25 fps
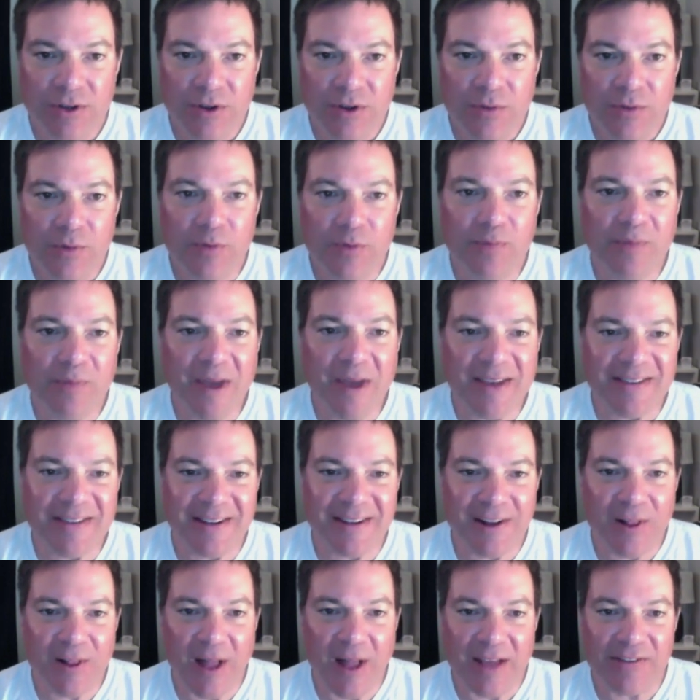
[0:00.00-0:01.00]
With best in
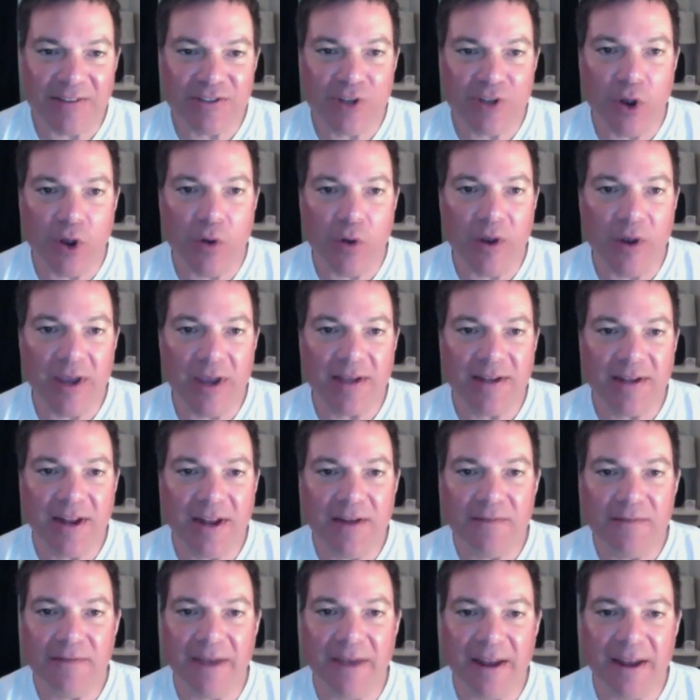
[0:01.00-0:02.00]
class towing and
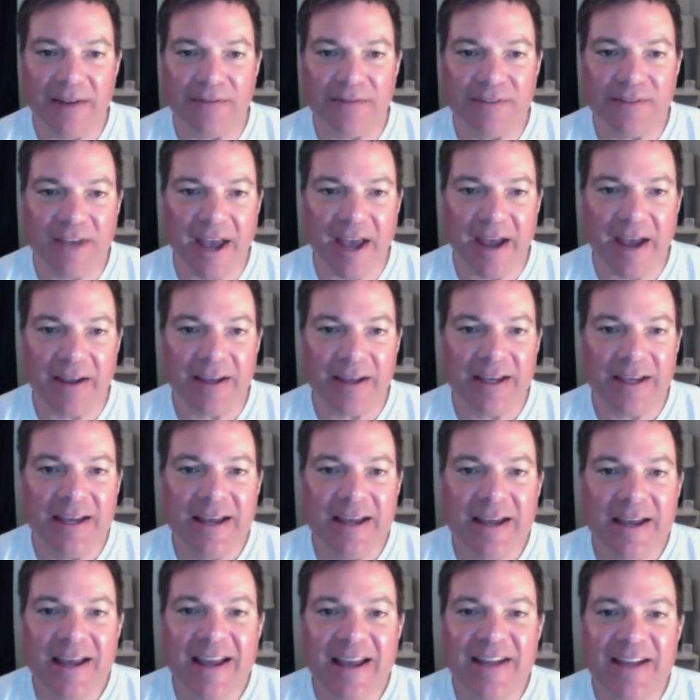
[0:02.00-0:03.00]
innovative tech,
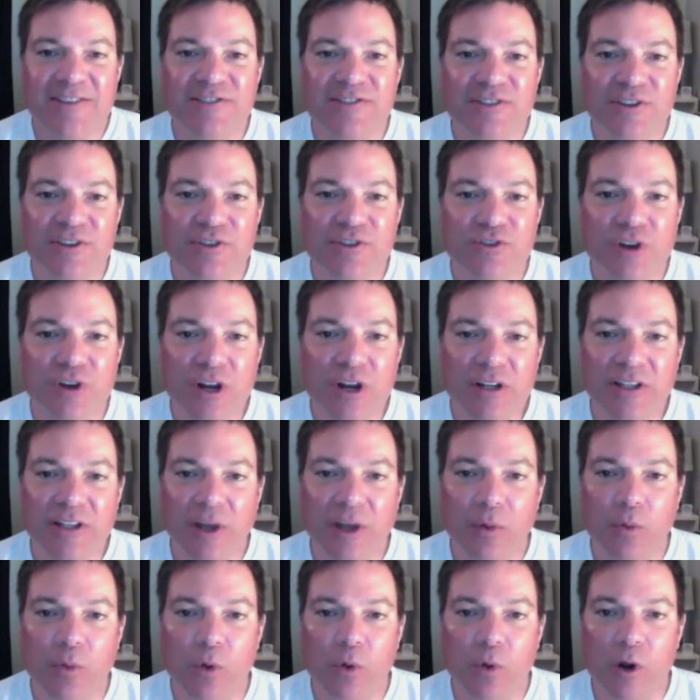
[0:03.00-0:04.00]
it's the truck that
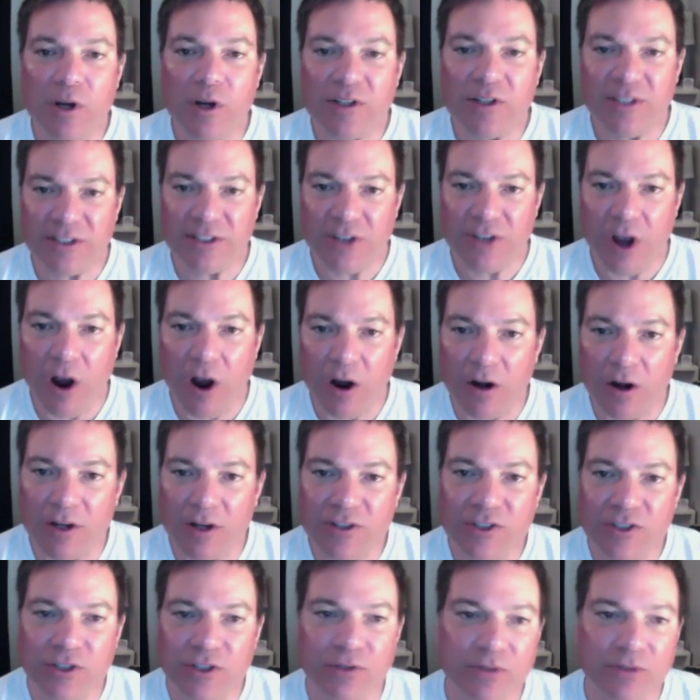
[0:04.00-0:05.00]
works as hard as
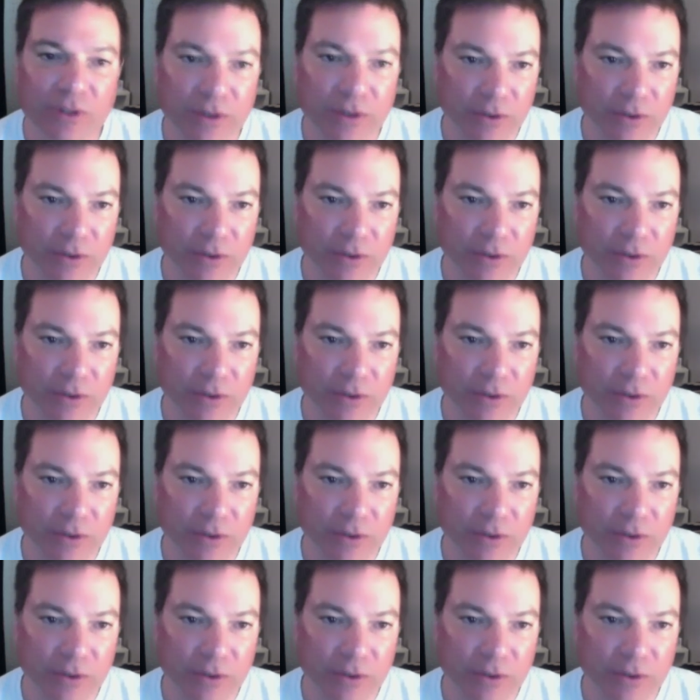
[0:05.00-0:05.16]
you do.